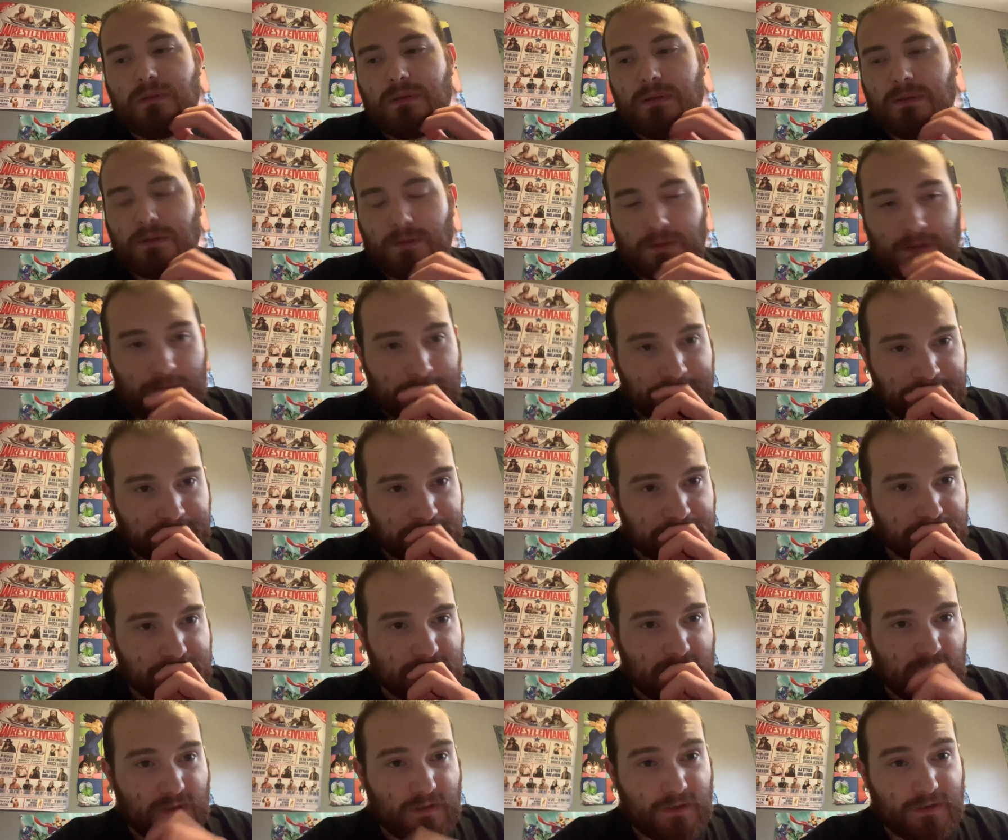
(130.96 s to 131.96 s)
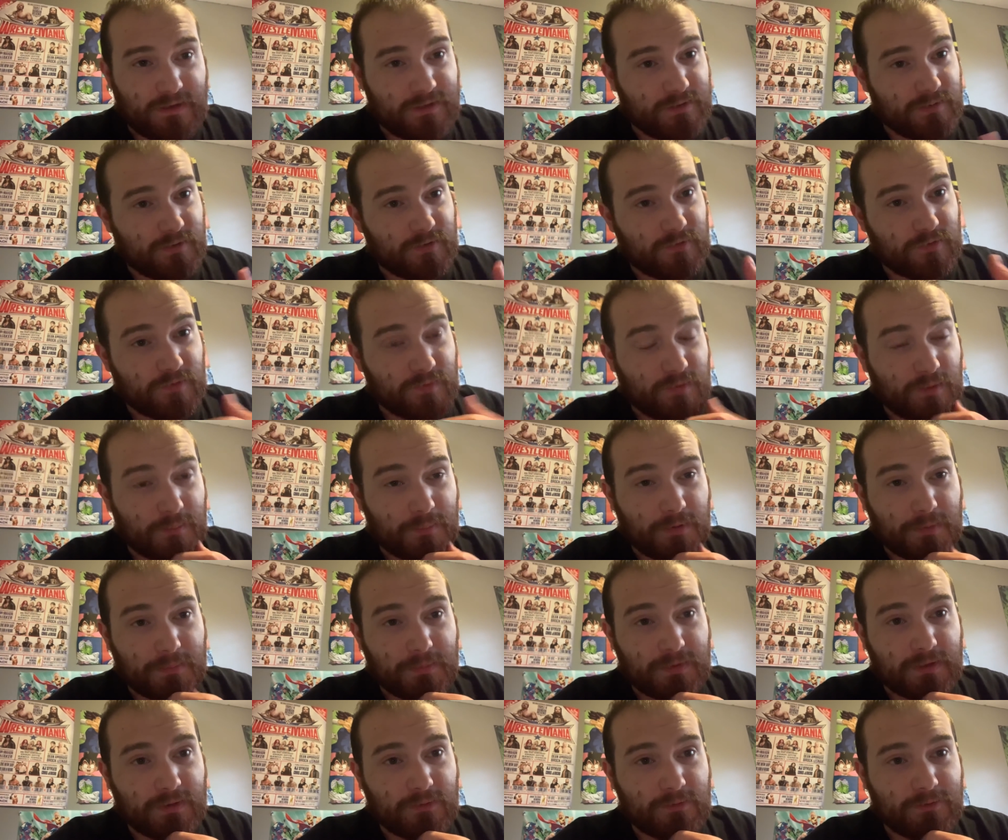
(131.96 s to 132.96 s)
well, uh, everyone started the
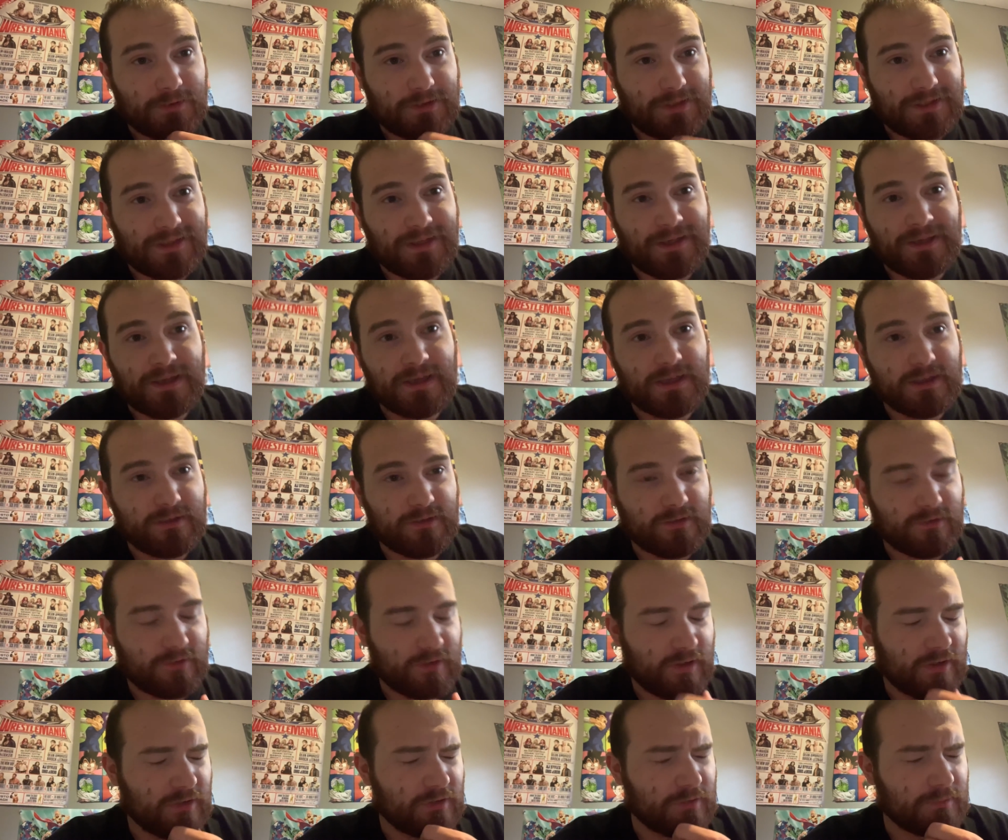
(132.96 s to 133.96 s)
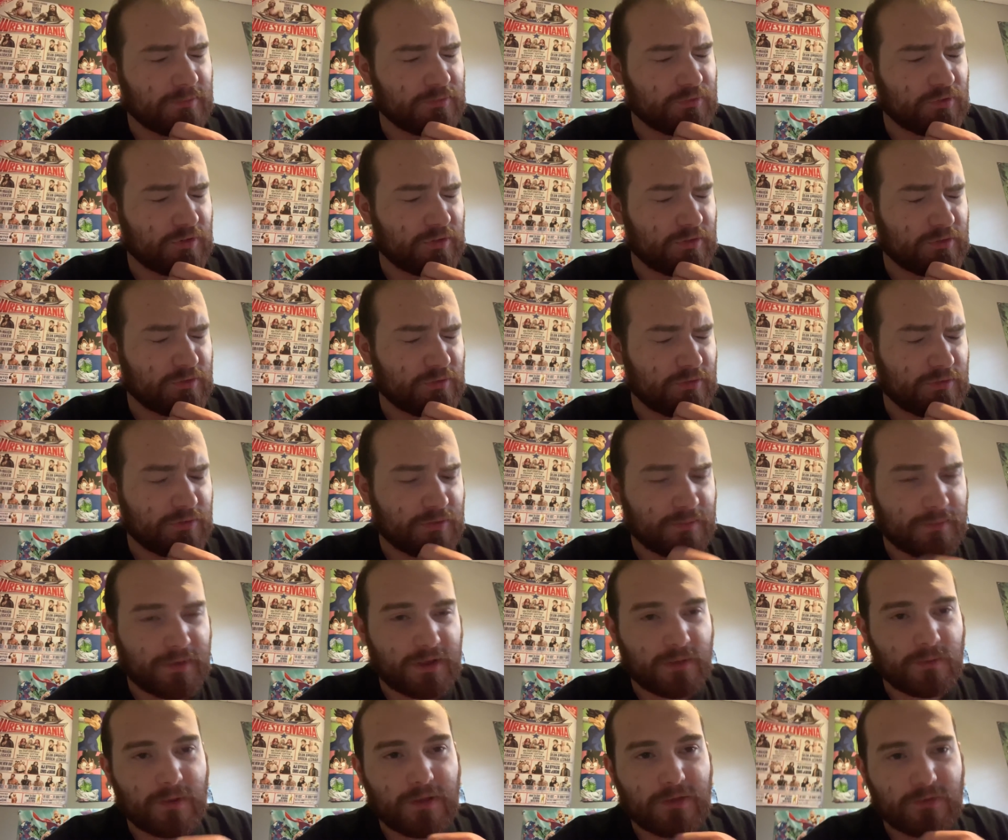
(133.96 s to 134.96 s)
burp, but everyone has uh, had some straight to local
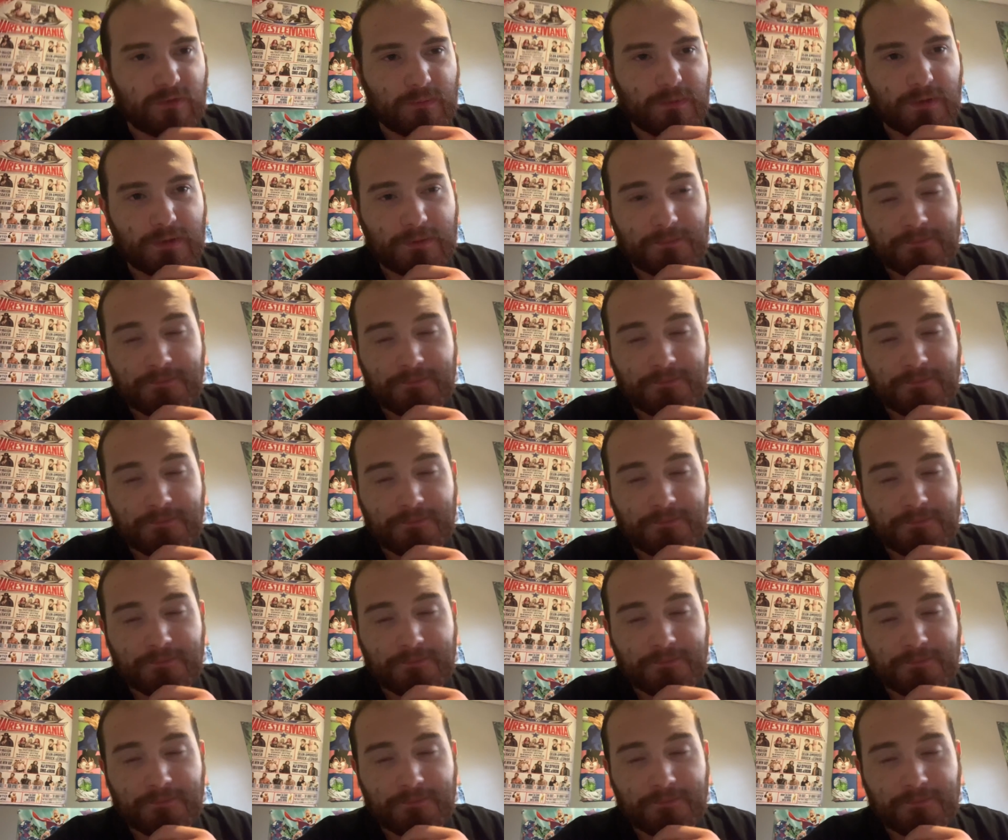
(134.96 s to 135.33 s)
ways of Uh,